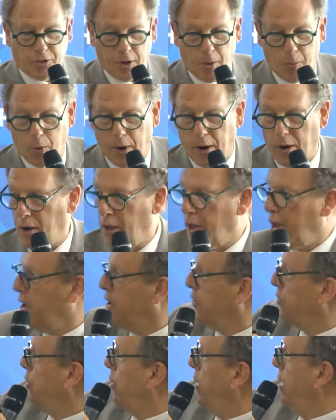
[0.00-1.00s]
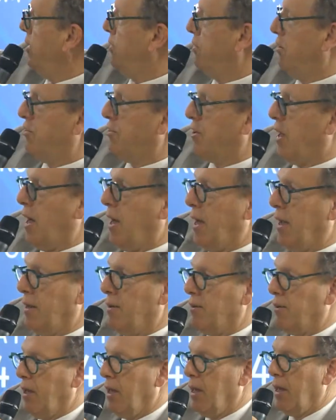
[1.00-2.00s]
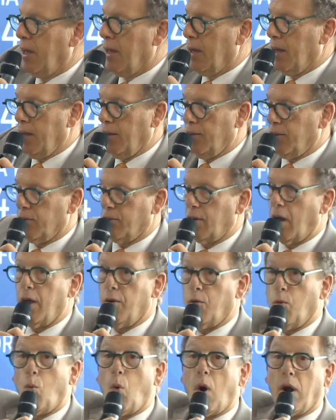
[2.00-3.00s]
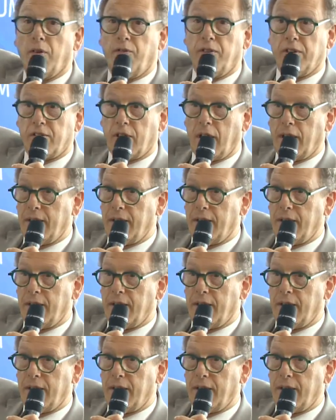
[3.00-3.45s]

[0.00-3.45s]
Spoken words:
somewhere. So he designed one of his